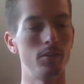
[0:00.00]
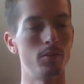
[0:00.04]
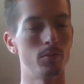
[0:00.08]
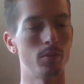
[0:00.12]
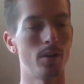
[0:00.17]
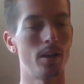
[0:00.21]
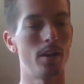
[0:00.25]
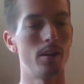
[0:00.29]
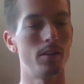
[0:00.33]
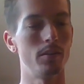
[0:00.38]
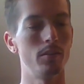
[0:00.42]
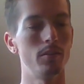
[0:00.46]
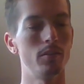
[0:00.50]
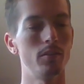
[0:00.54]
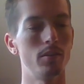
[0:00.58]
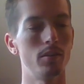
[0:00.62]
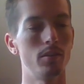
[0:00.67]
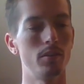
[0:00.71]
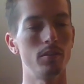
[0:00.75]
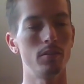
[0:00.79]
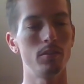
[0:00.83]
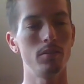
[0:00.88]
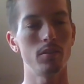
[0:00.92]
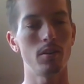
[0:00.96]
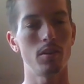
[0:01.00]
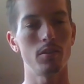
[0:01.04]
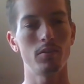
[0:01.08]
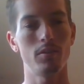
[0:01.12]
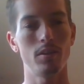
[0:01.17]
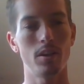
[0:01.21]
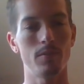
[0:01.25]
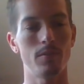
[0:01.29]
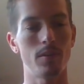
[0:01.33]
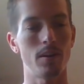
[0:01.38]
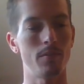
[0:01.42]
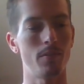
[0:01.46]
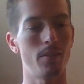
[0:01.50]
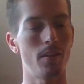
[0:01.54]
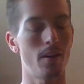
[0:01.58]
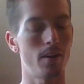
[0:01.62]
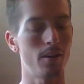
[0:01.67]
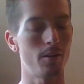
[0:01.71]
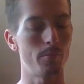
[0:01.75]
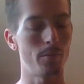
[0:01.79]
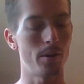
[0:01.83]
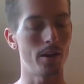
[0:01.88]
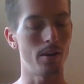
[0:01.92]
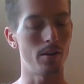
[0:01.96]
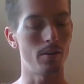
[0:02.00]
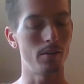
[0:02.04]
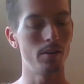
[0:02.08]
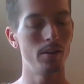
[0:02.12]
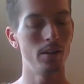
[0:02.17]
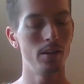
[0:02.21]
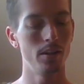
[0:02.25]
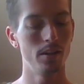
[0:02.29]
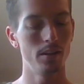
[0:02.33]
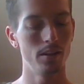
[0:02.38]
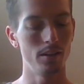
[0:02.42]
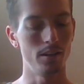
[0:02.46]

those rounds. So this is all stuff I've thought about.